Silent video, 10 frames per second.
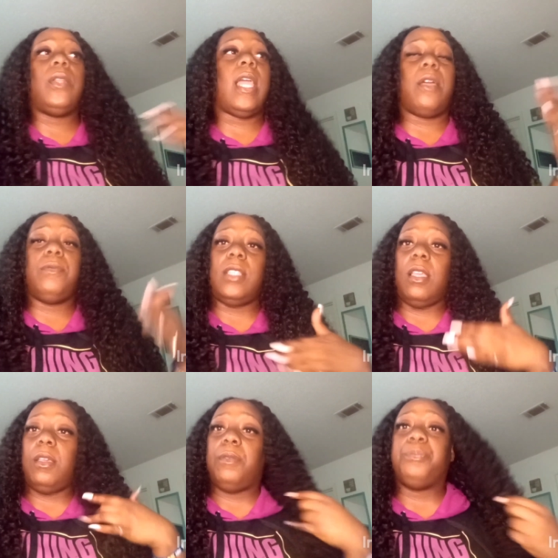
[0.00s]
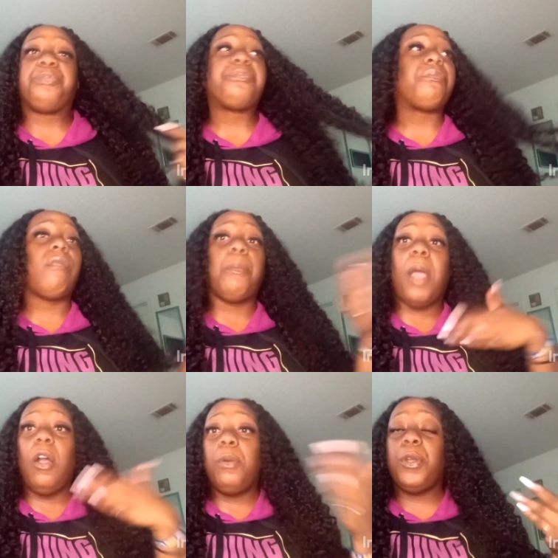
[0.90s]
like I was saying, my
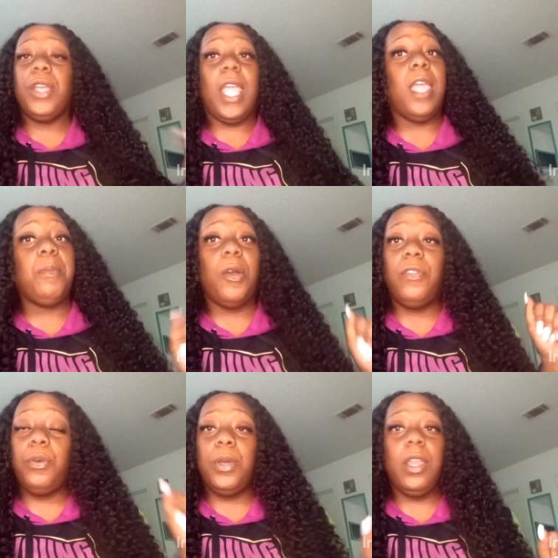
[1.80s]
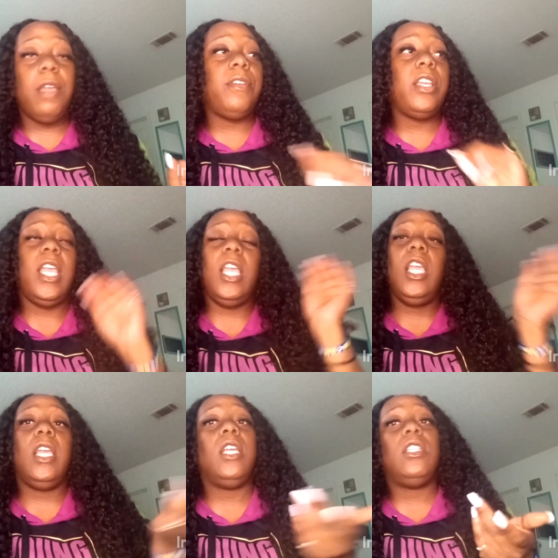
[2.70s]
homegirl came over or whatever,
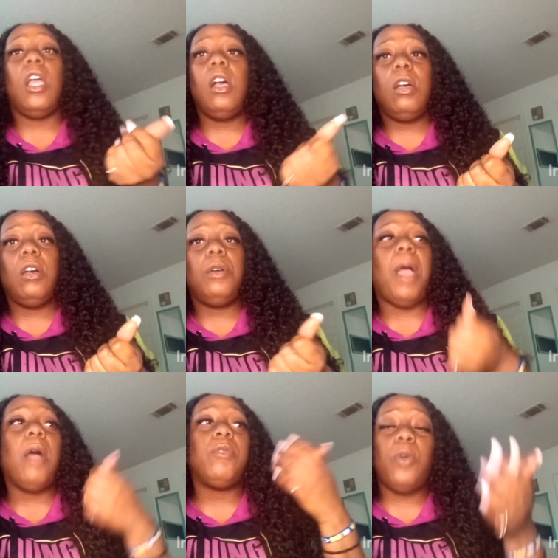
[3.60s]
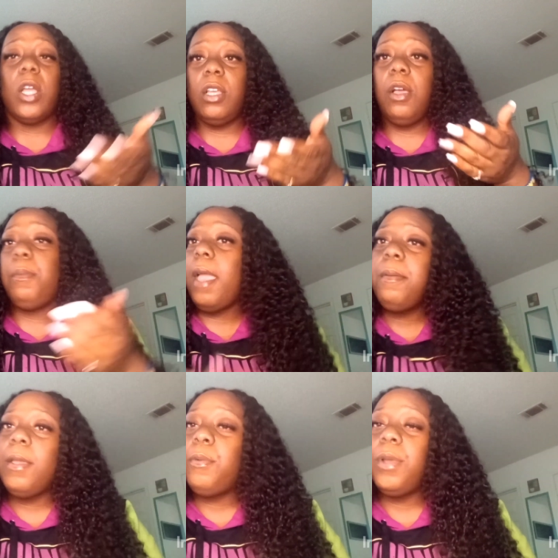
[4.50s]
and I was watching her
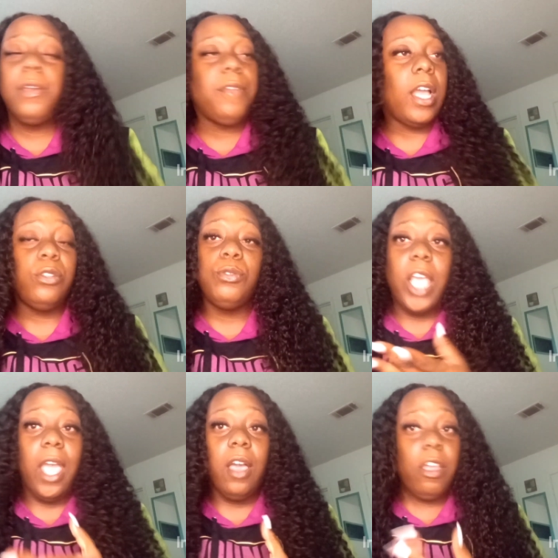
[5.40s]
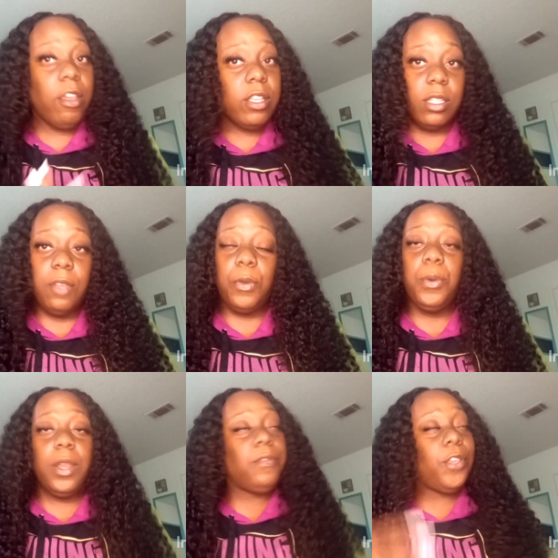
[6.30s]
baby or whatever. I do childcare and stuff or whatever.